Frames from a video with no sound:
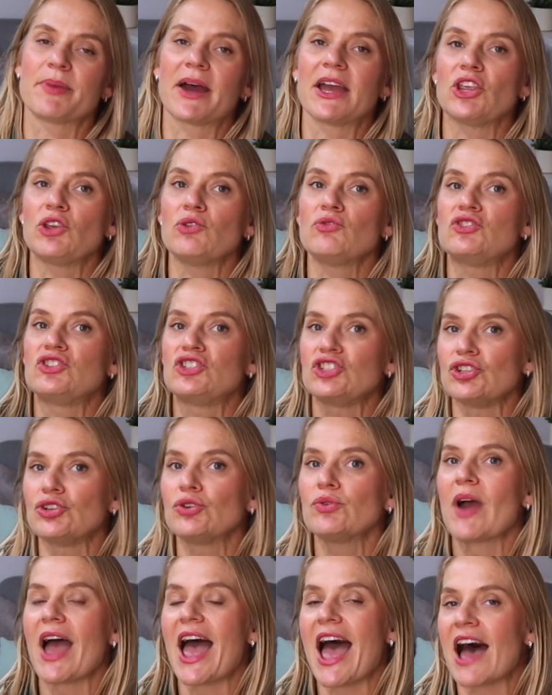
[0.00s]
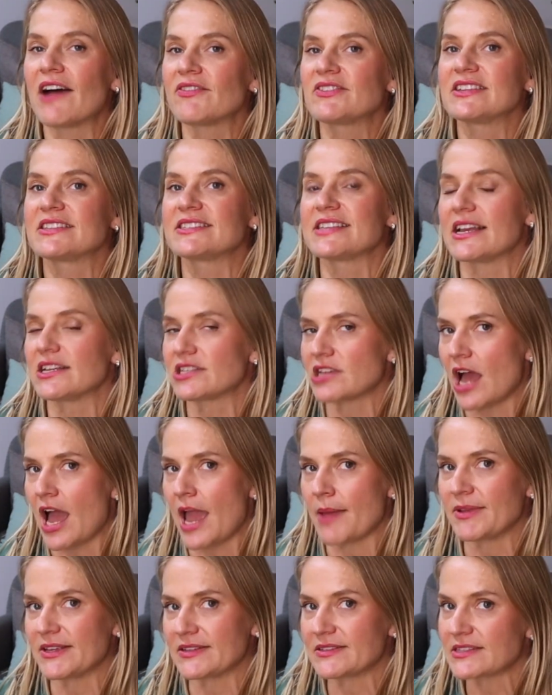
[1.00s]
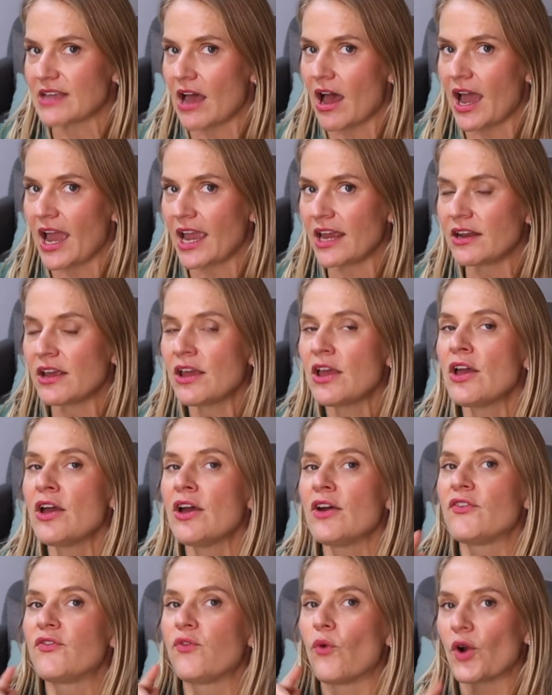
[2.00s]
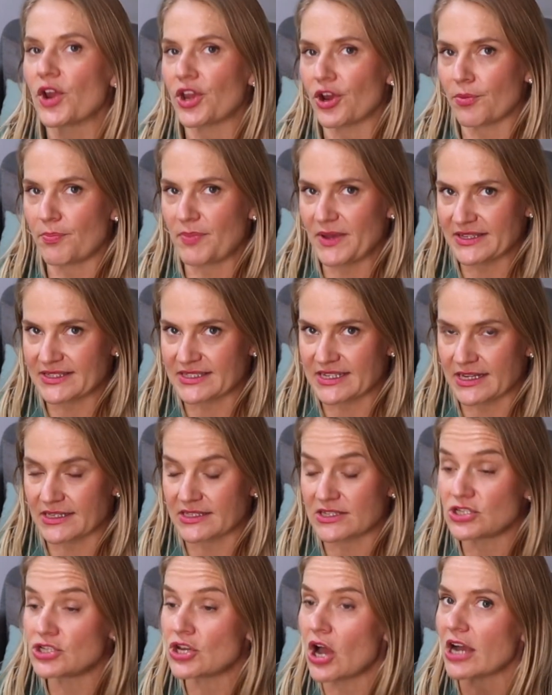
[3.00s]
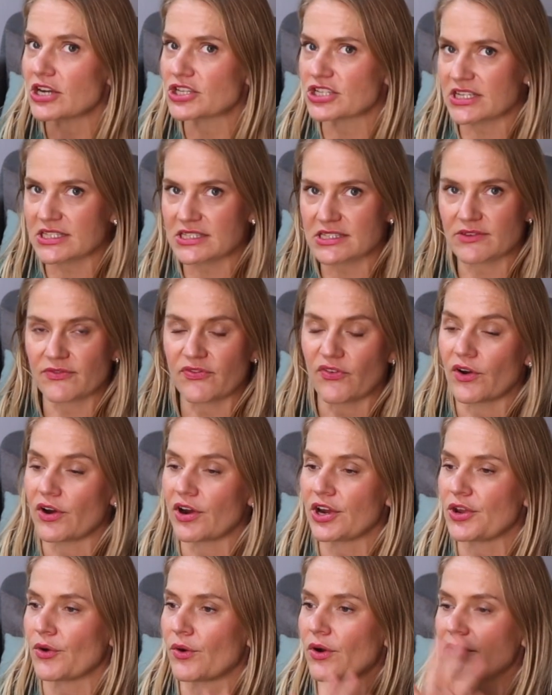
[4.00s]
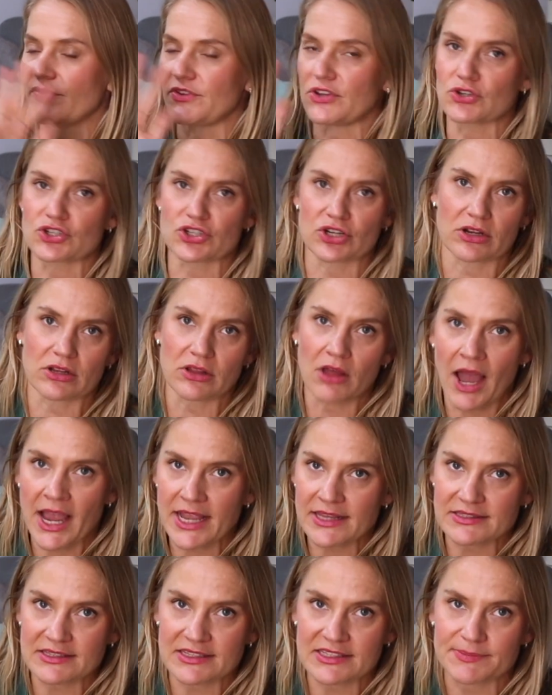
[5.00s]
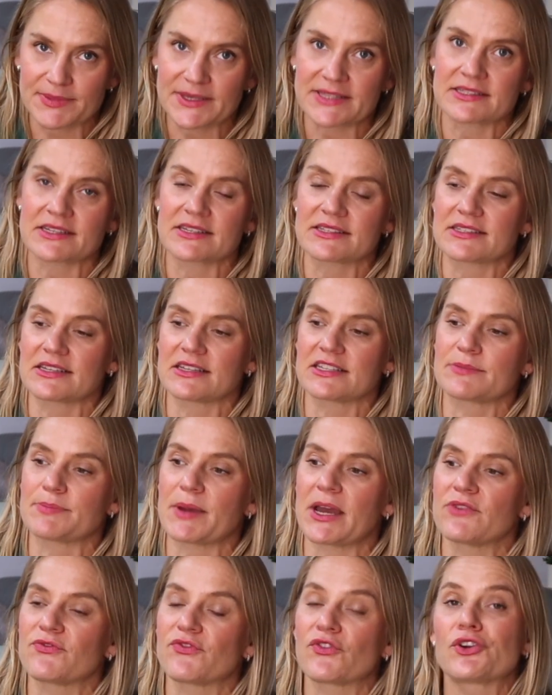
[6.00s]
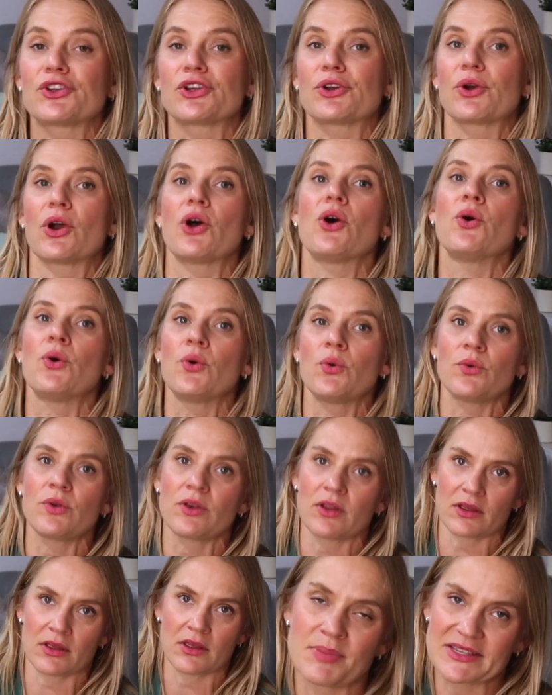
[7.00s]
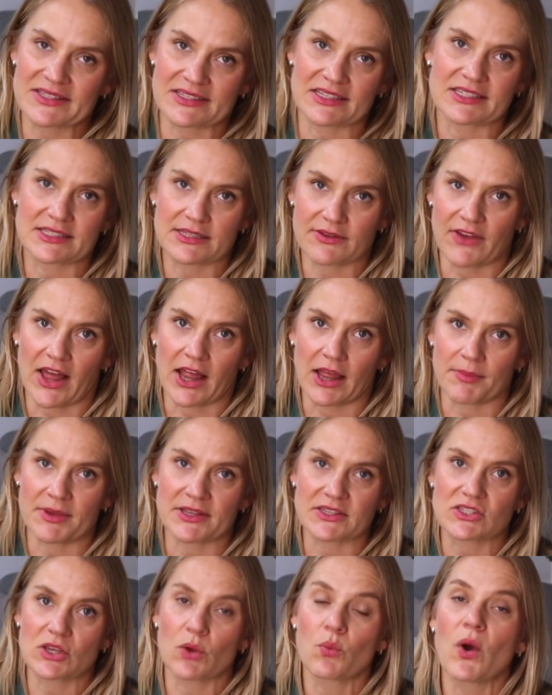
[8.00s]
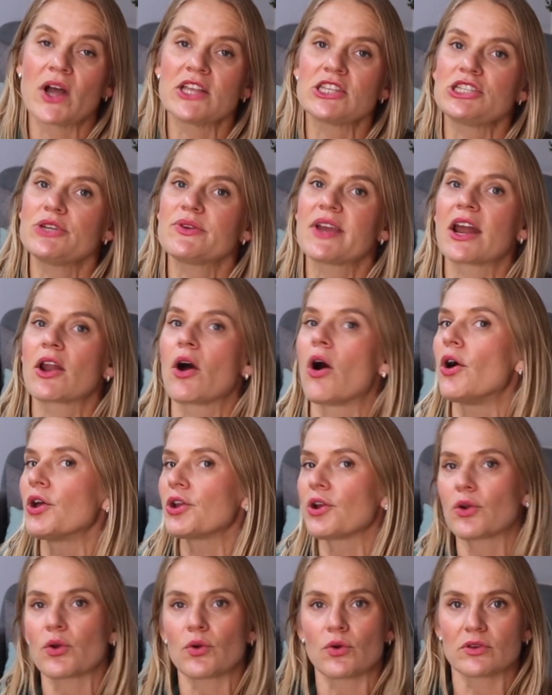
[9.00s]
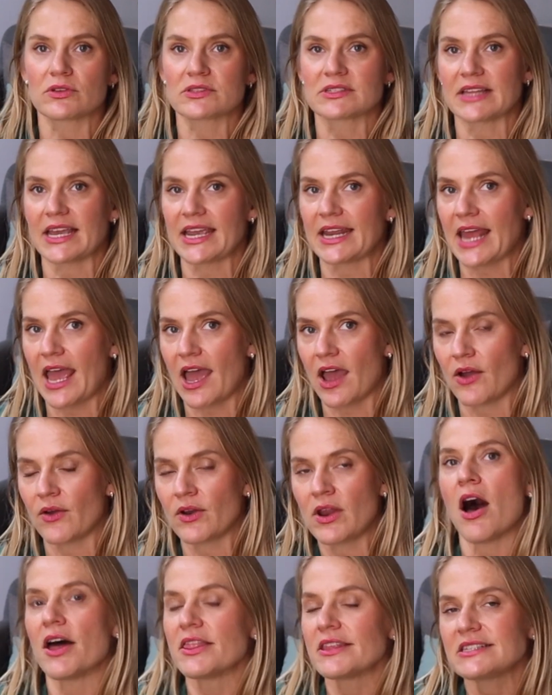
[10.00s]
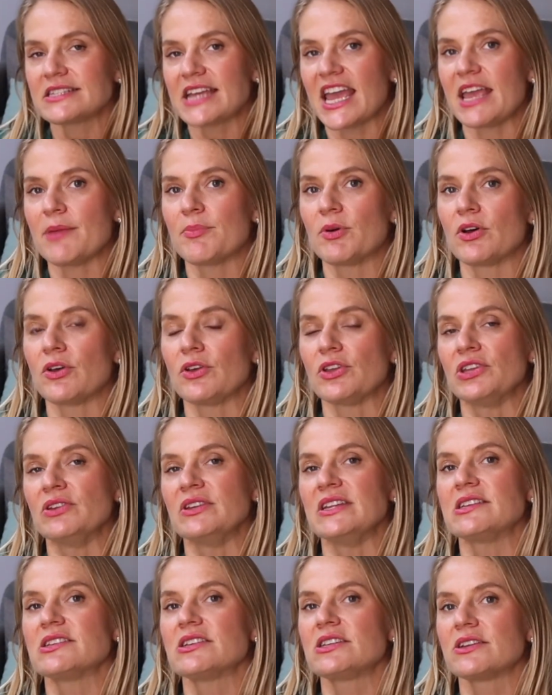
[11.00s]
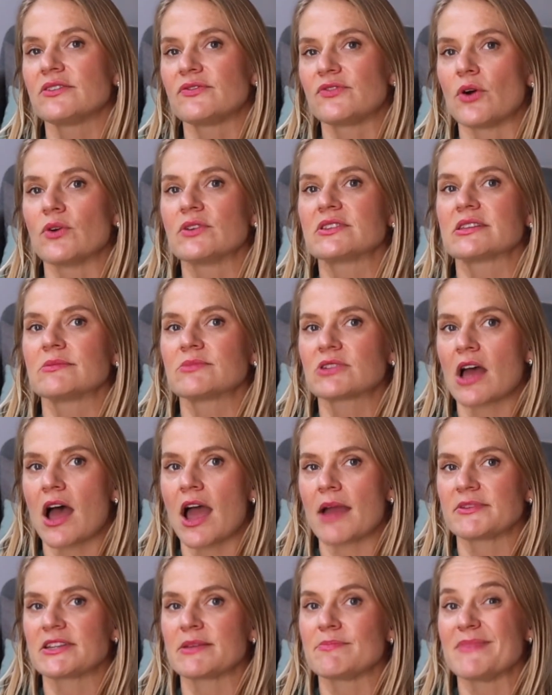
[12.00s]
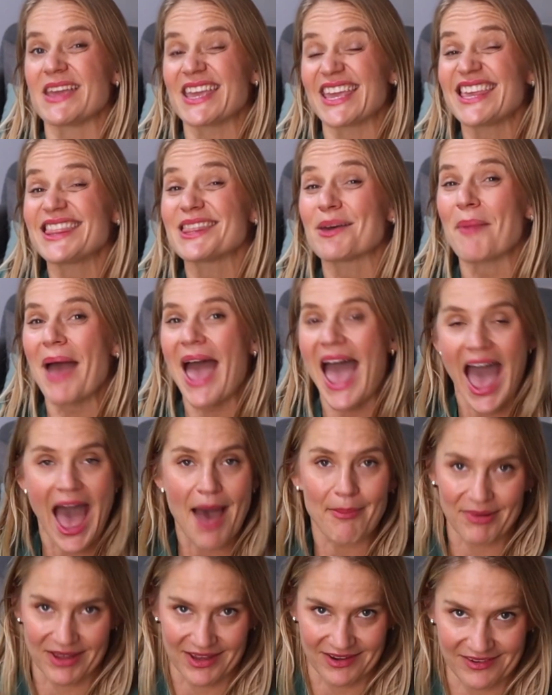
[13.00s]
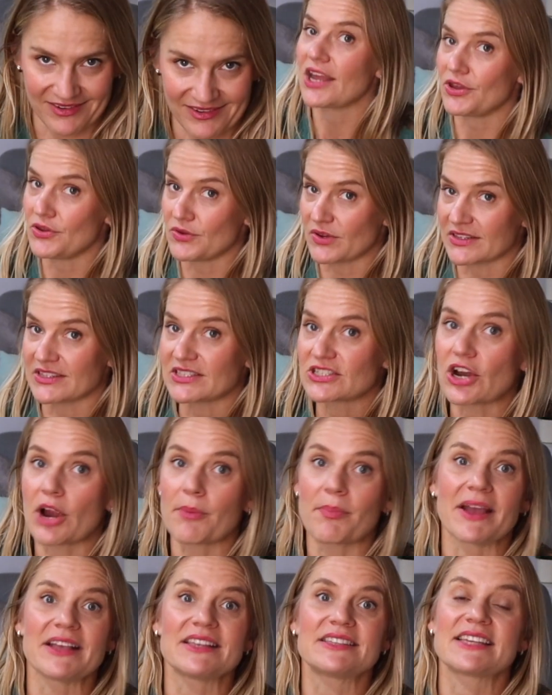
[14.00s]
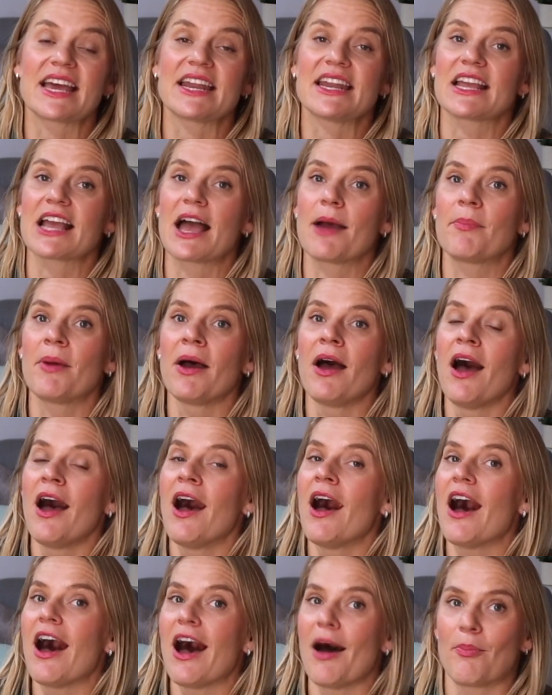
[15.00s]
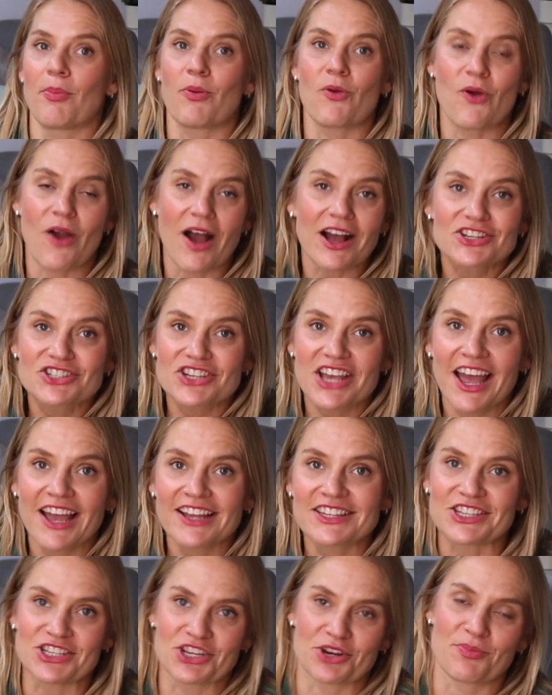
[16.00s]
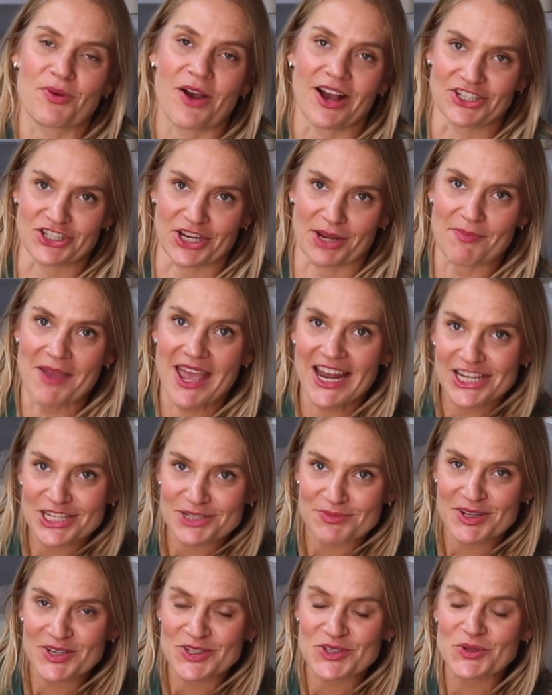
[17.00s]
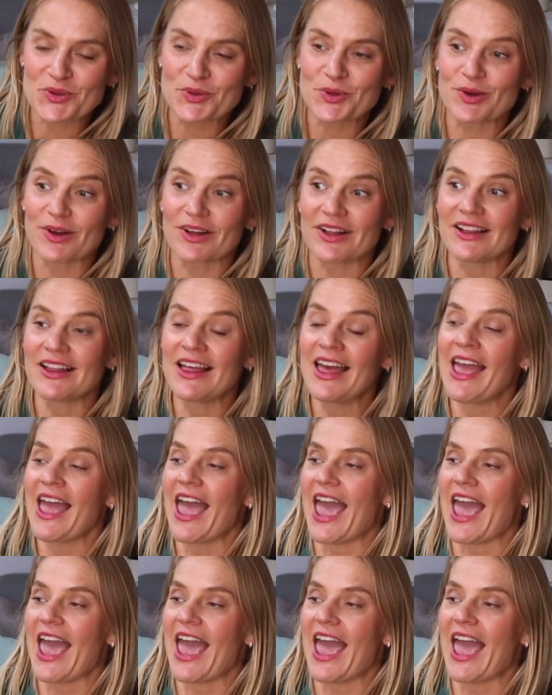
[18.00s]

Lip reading: but you do have to set time aside for your business, not just for your future clients' businesses, but for your own business development. So once you get all your goals laid out on the table, you need to devote some time to making them happen. Now you can start by setting up a project in your project management tool.